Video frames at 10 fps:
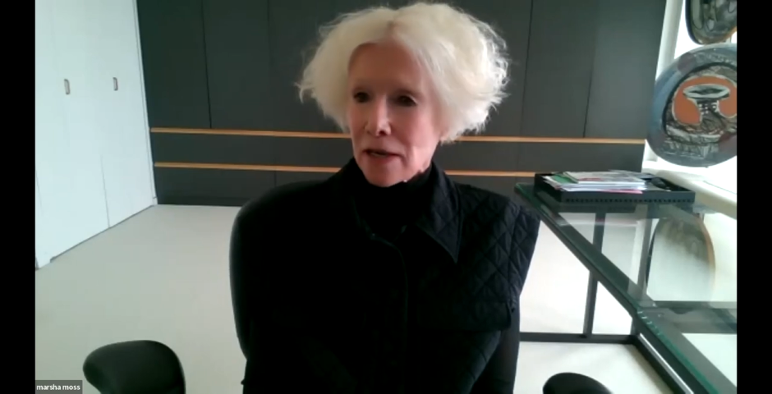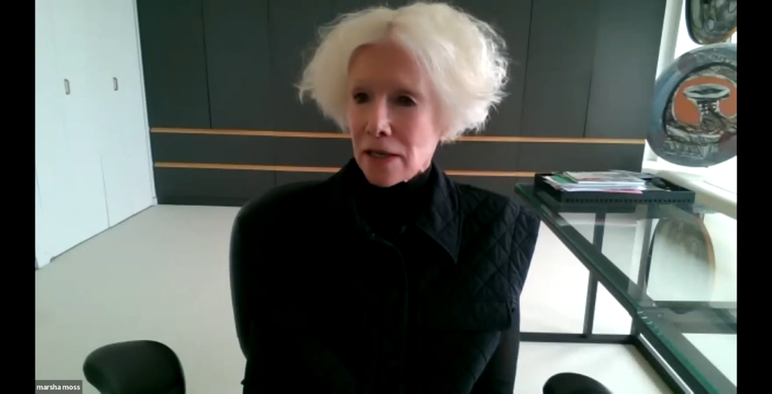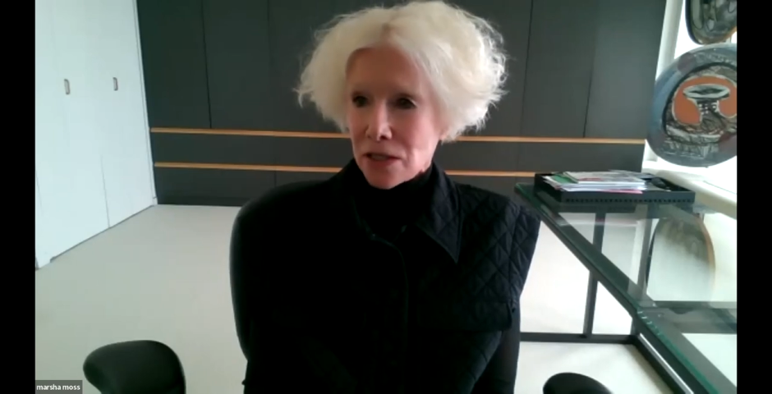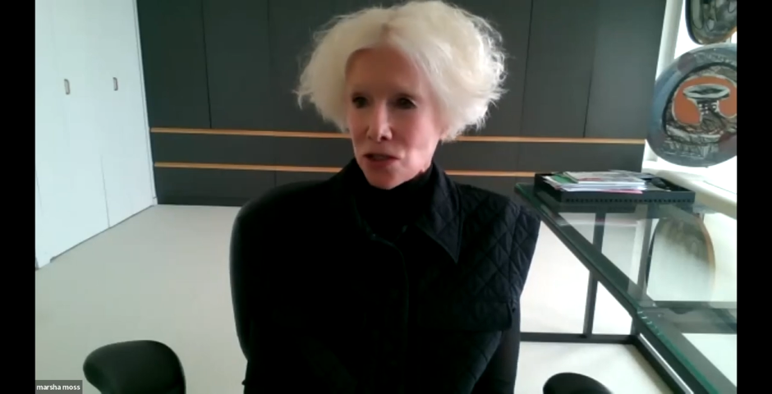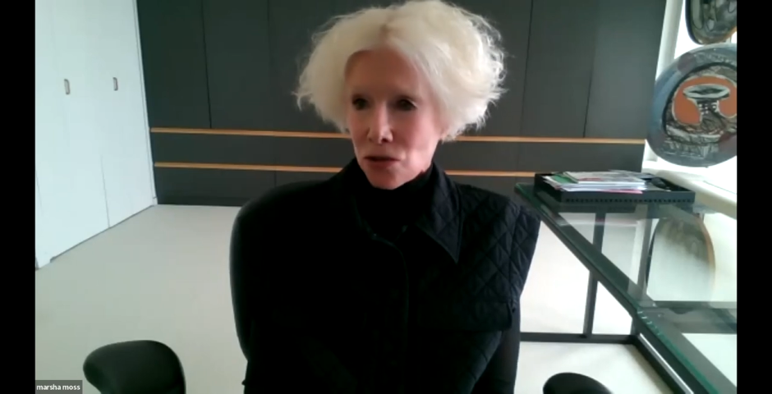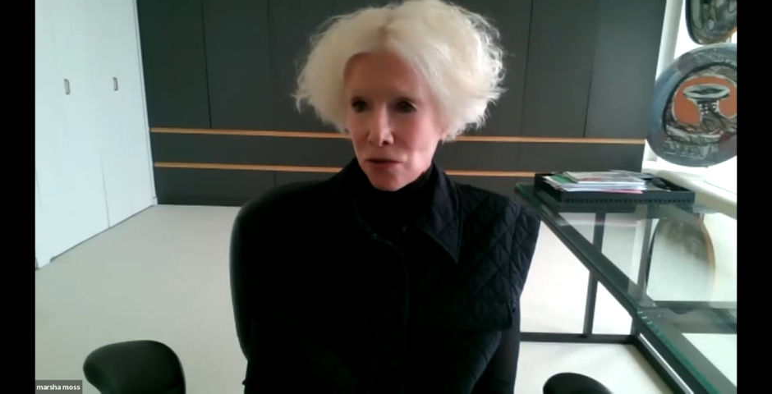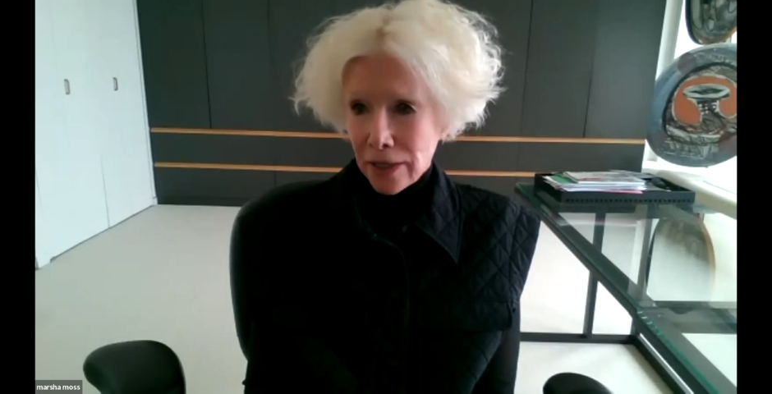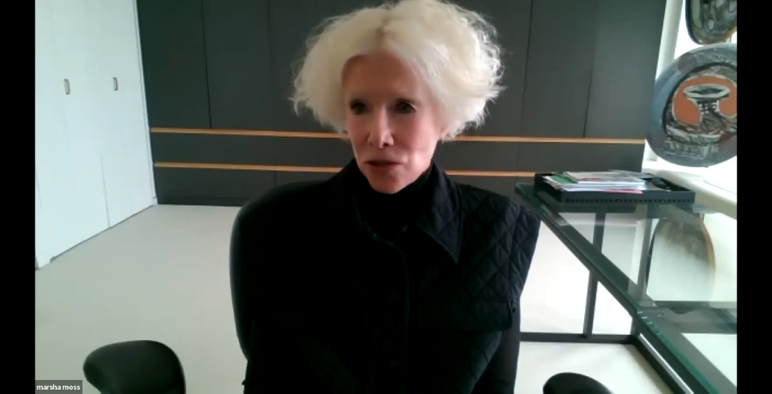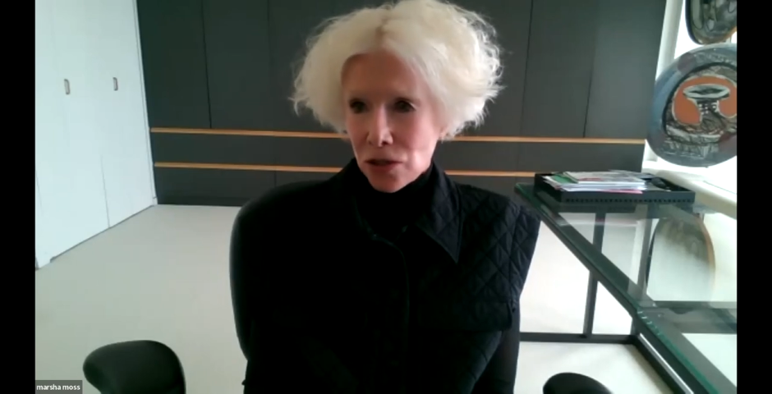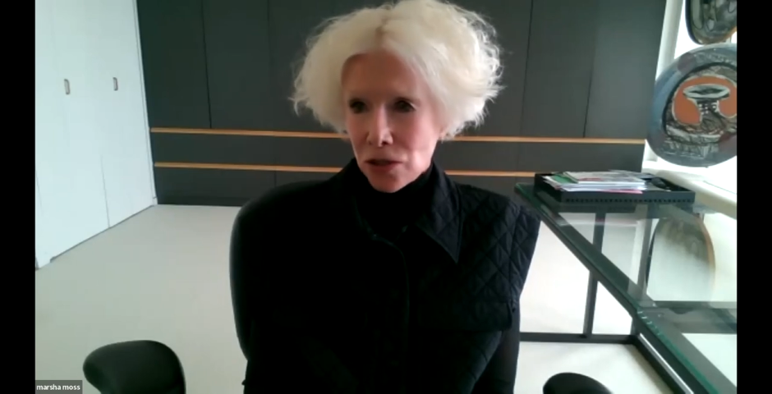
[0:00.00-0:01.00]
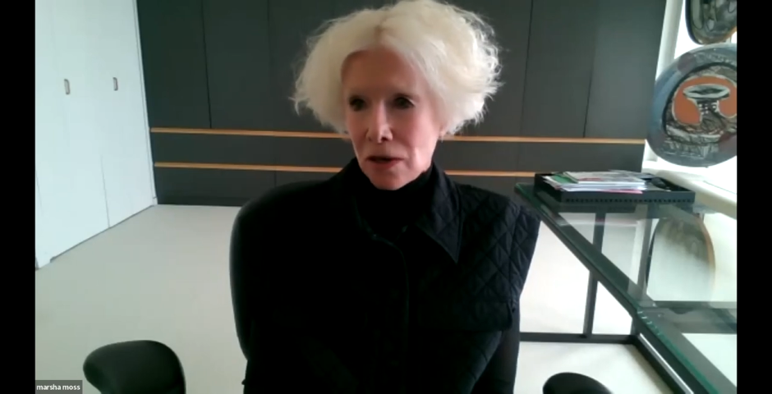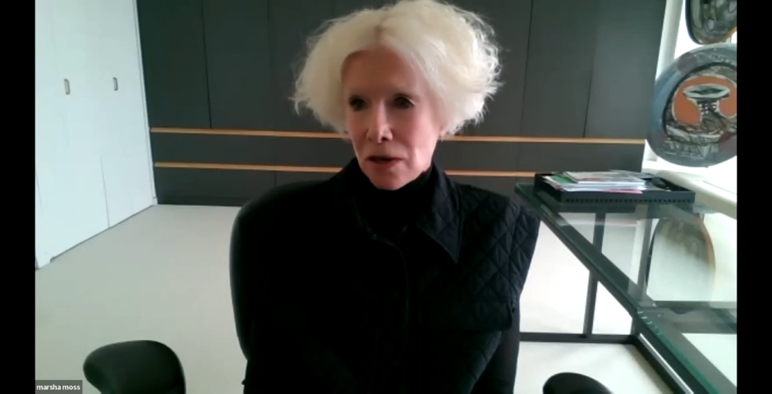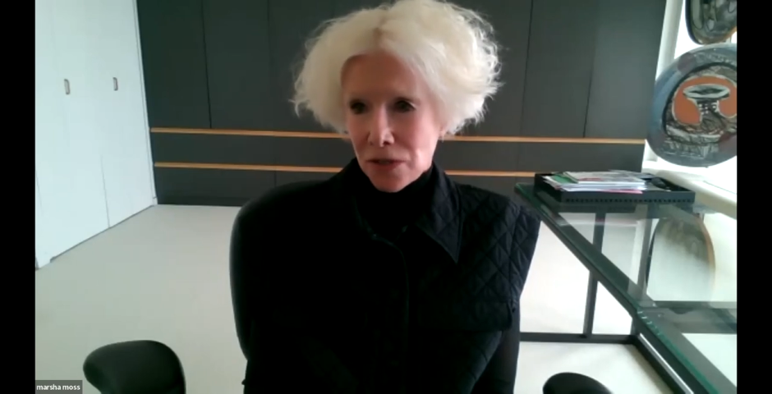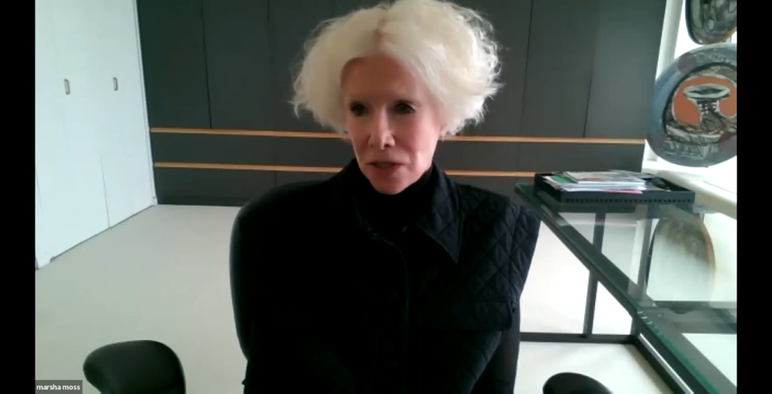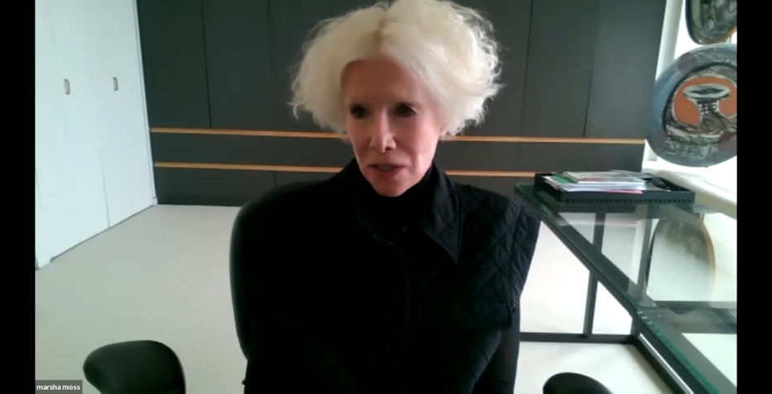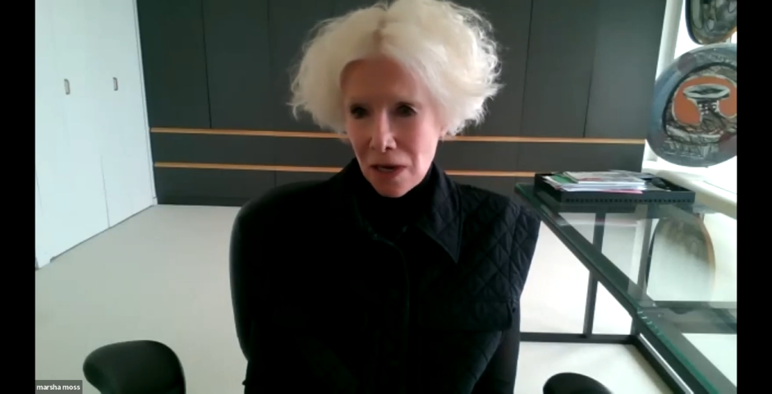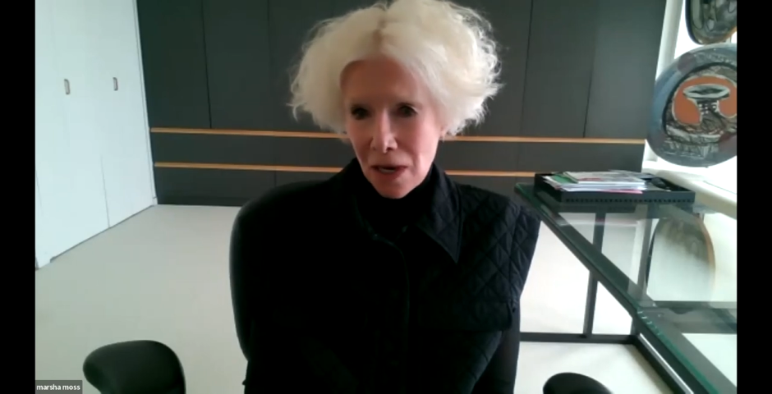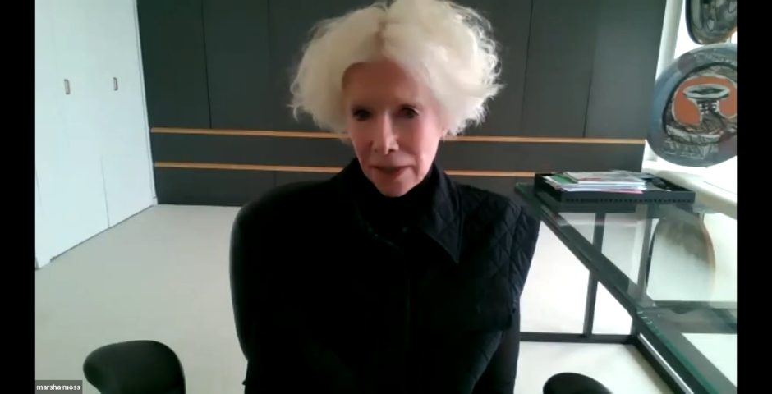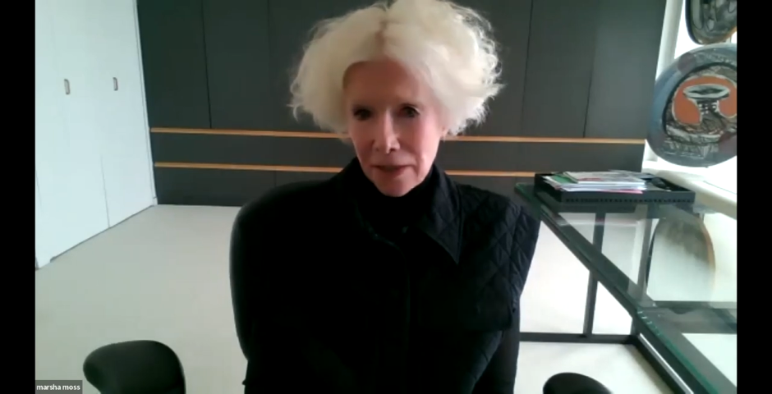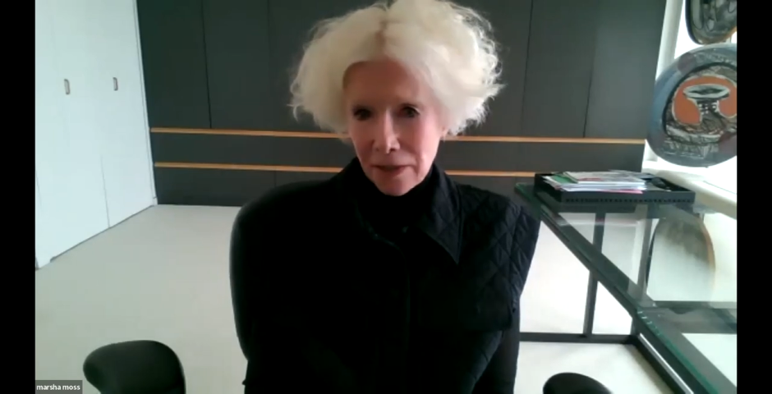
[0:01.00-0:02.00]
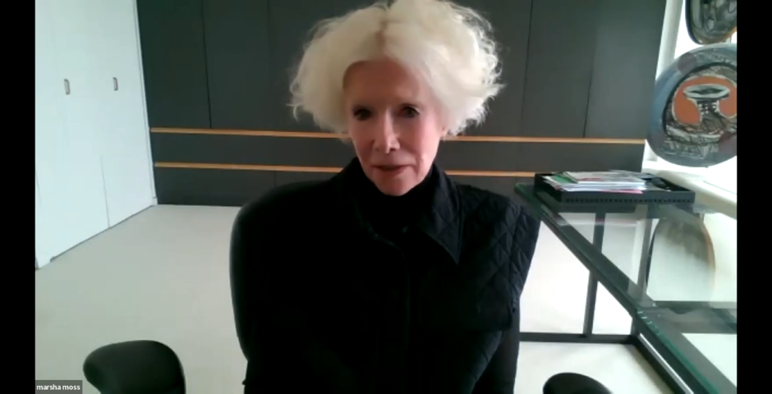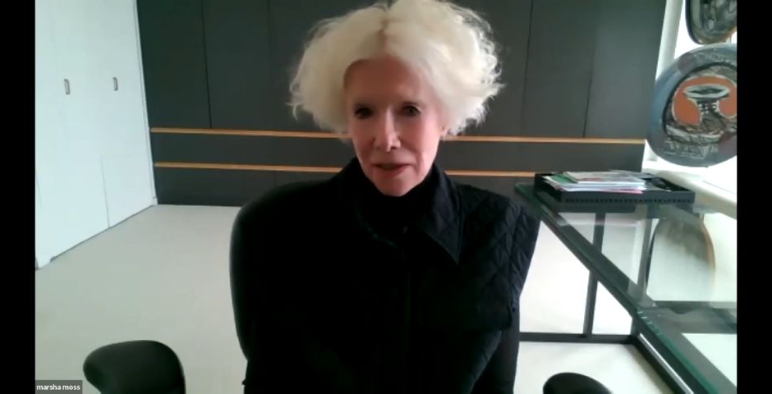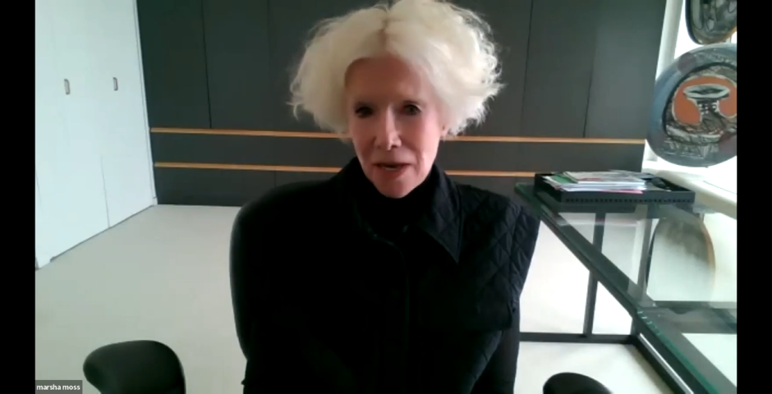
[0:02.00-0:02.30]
its director of design.